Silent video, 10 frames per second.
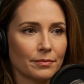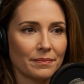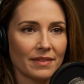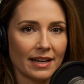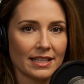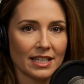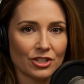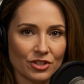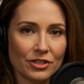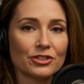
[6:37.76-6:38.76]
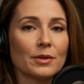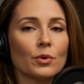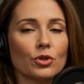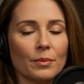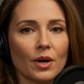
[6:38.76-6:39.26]
Validation is the
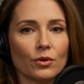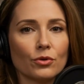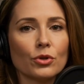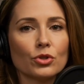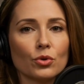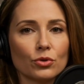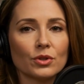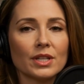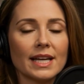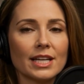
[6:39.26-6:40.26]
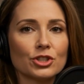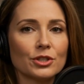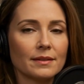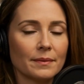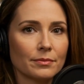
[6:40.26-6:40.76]
most powerful tool for connection.